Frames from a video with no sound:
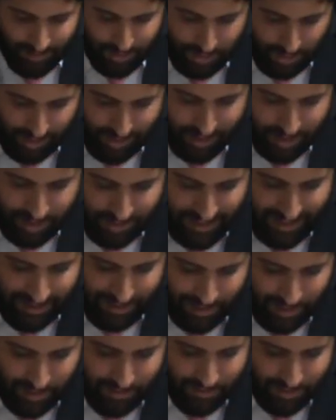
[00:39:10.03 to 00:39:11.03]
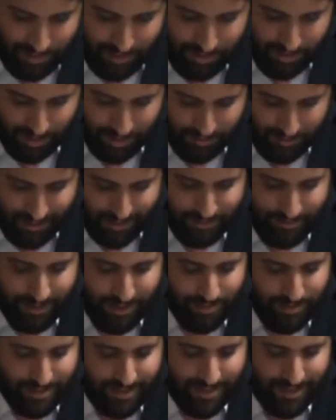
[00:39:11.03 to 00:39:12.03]

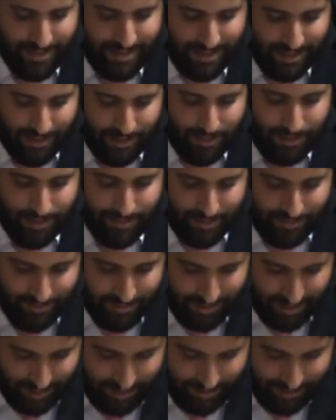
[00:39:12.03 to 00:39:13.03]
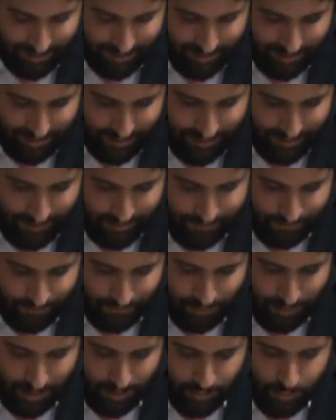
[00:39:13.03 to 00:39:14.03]
Anybody who studies halachot every day,
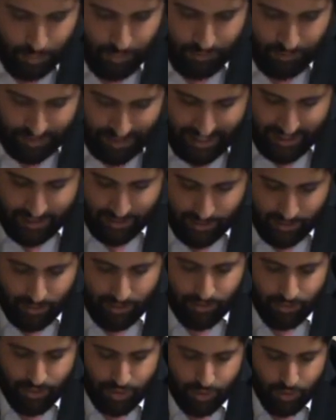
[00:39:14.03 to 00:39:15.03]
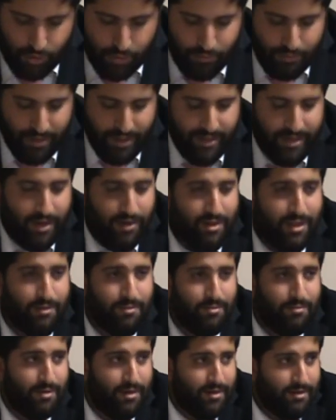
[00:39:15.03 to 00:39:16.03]
muftach lo shehu ben
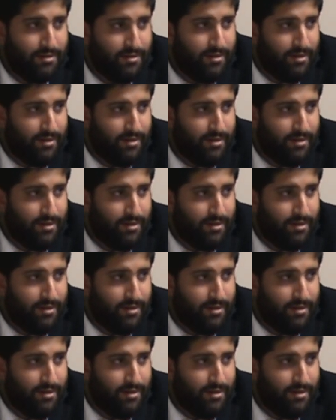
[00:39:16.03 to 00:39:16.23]
ha'olam haba.